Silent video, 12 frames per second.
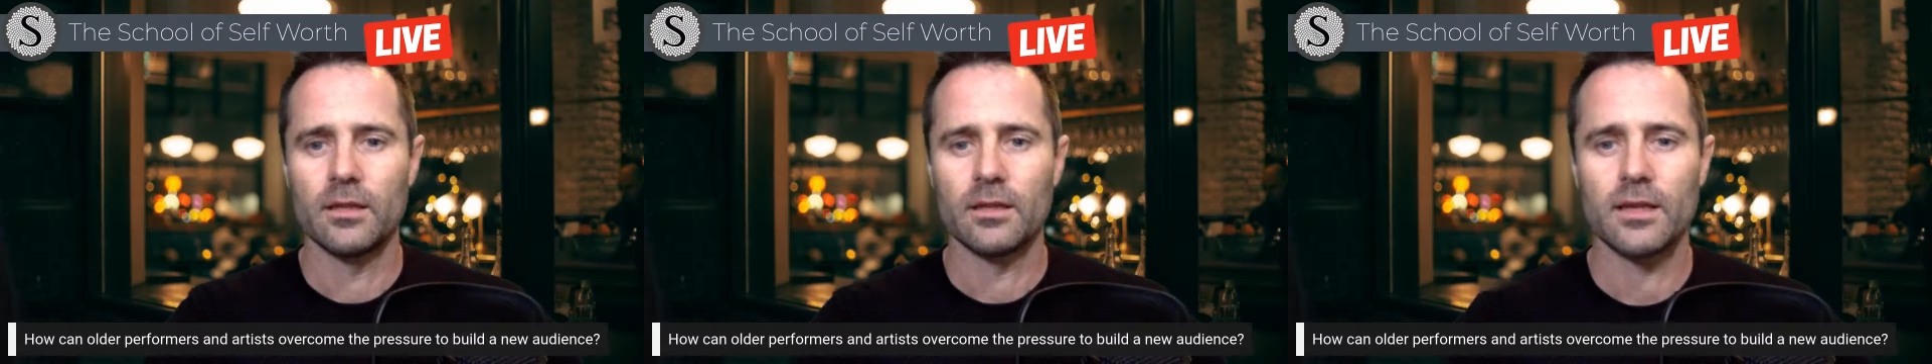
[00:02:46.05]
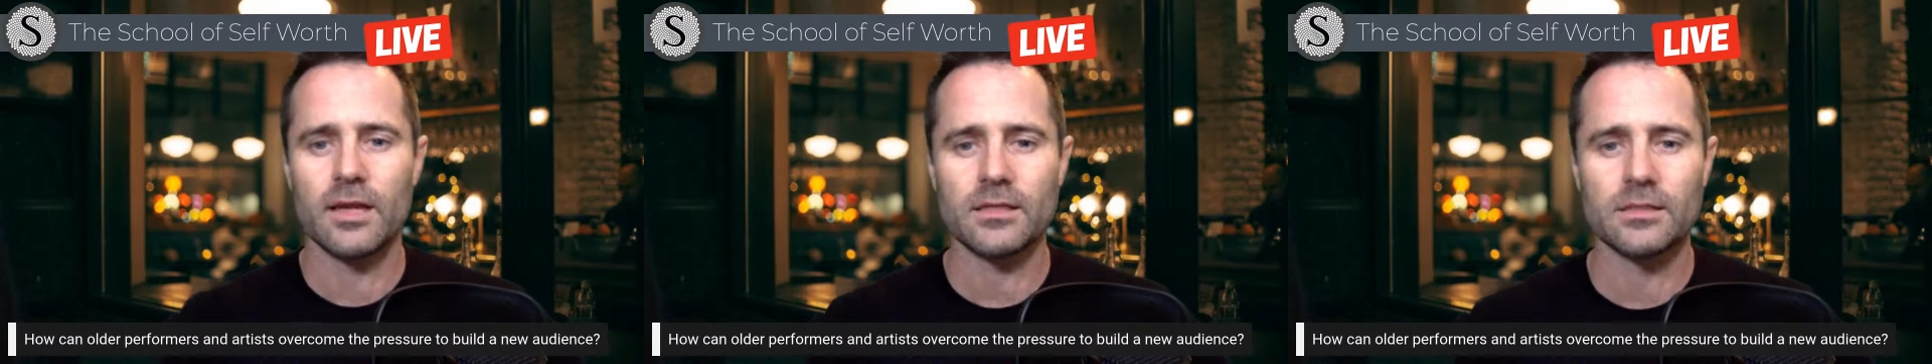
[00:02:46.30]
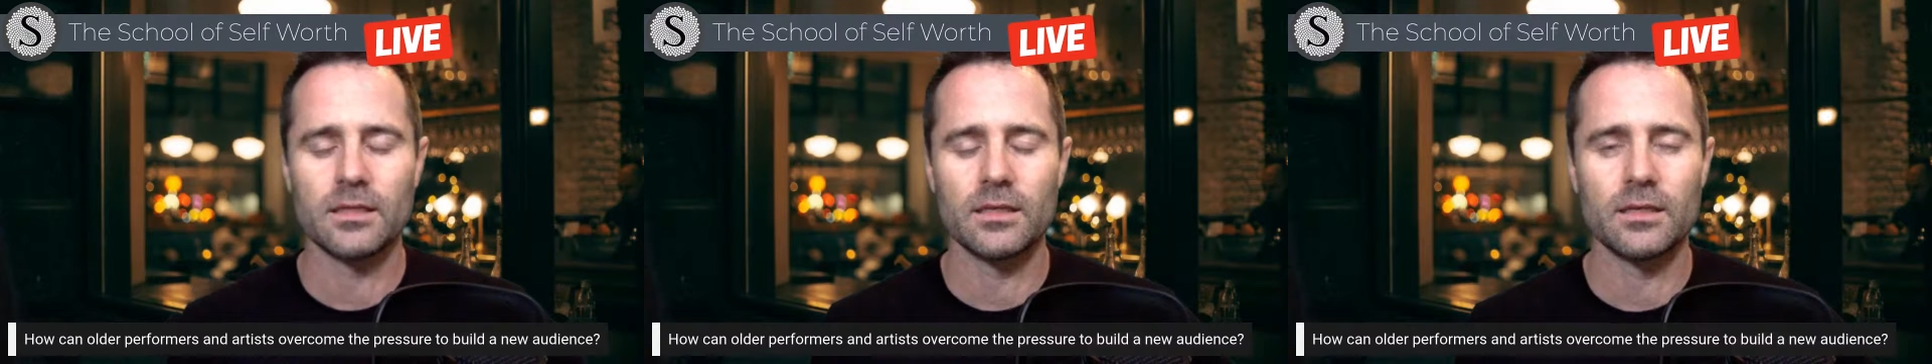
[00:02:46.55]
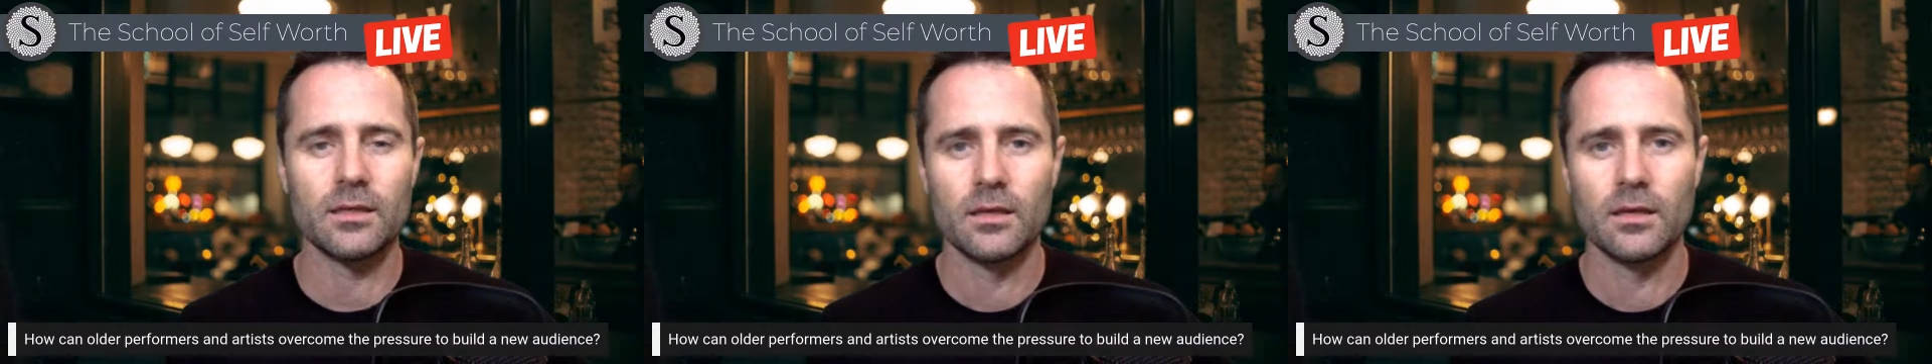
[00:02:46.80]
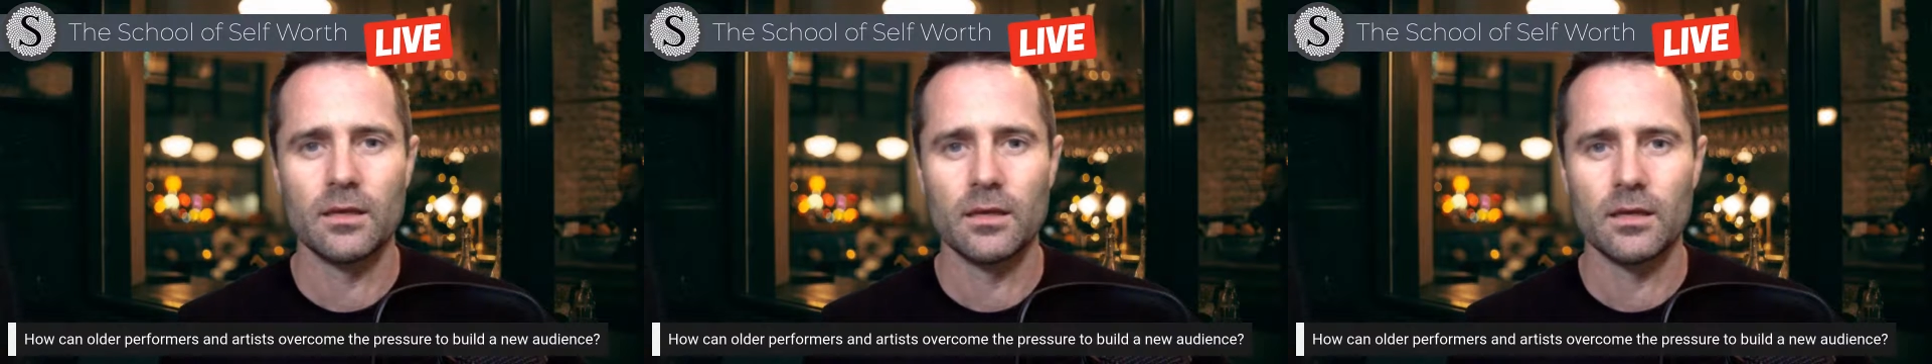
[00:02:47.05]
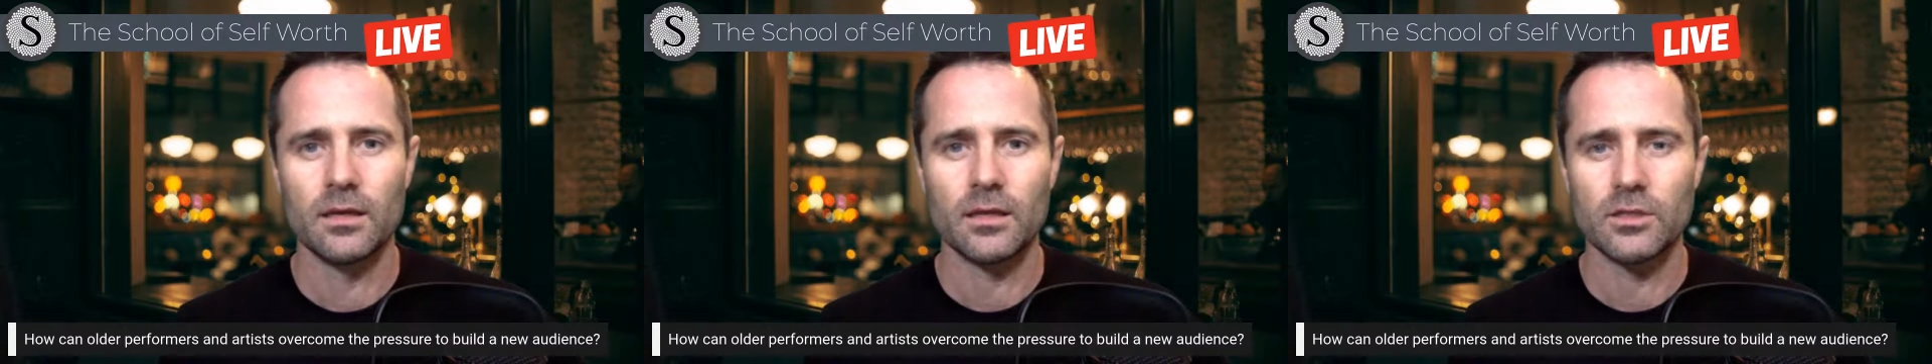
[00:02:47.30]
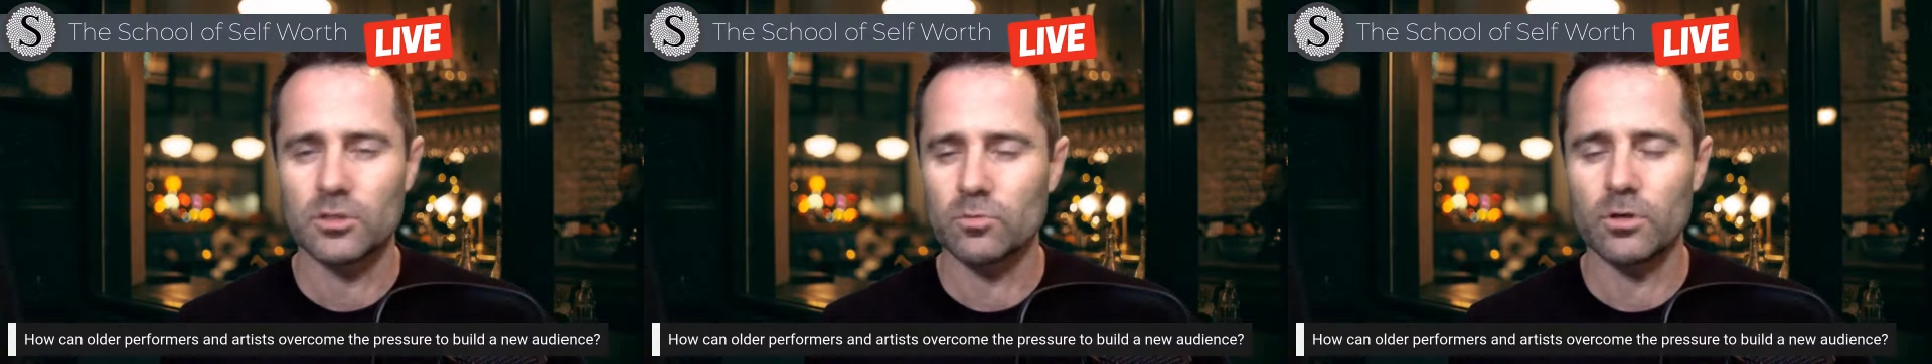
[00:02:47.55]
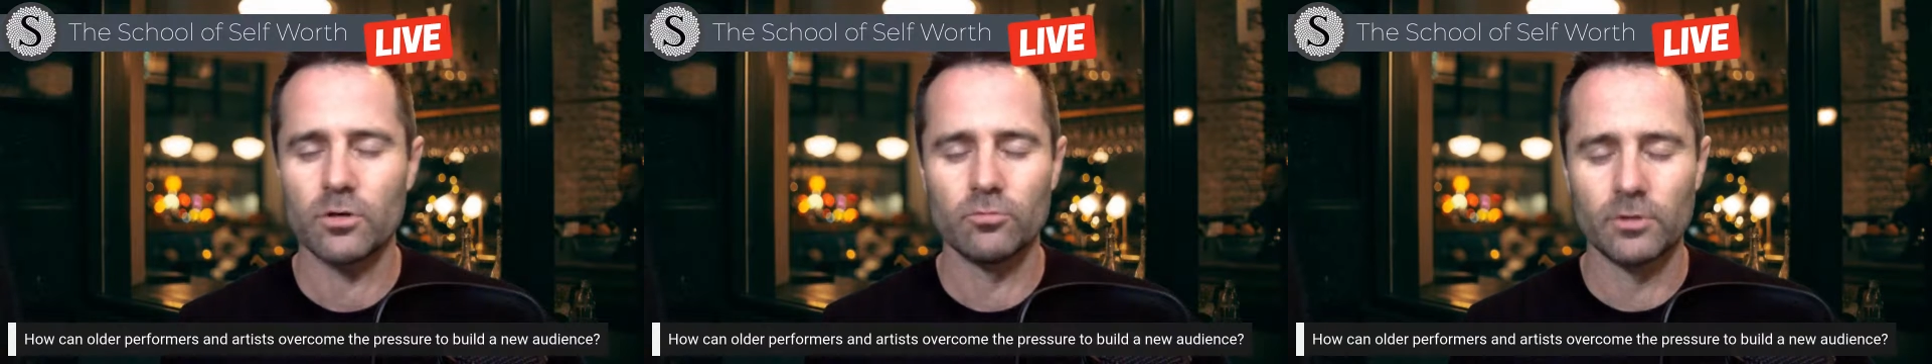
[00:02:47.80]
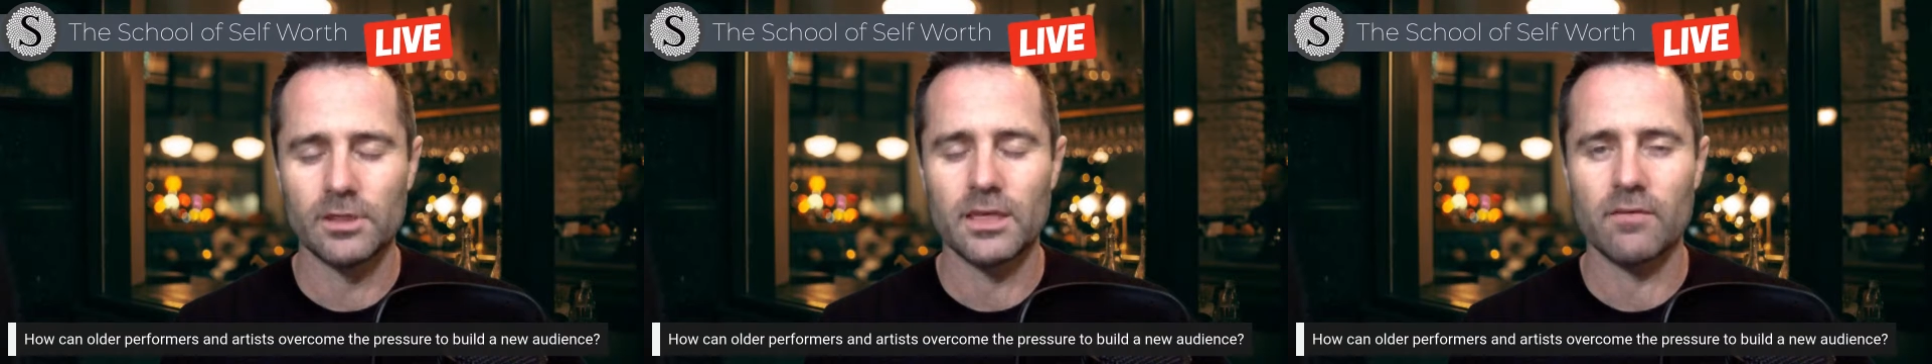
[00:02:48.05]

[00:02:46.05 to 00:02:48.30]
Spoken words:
The last thing I just want to really